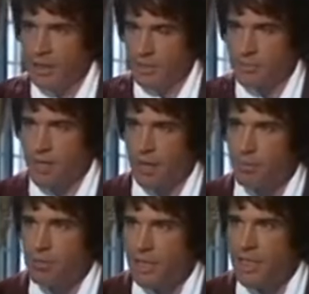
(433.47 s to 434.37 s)
It's
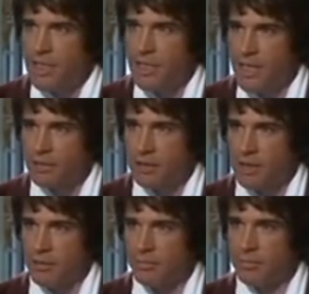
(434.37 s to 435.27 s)
probability and
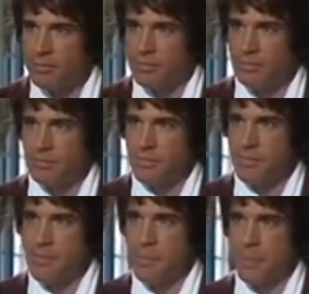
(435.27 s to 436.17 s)
outcome.
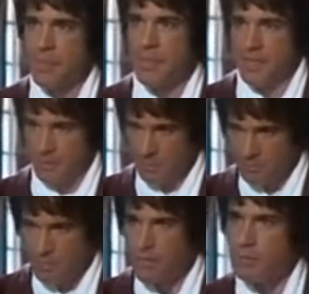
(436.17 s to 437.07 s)
Probability and outcome.
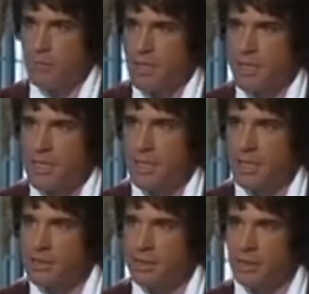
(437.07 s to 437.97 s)
Probability and
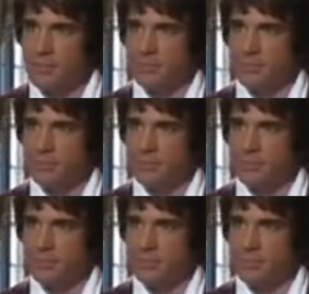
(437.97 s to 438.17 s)
outcome.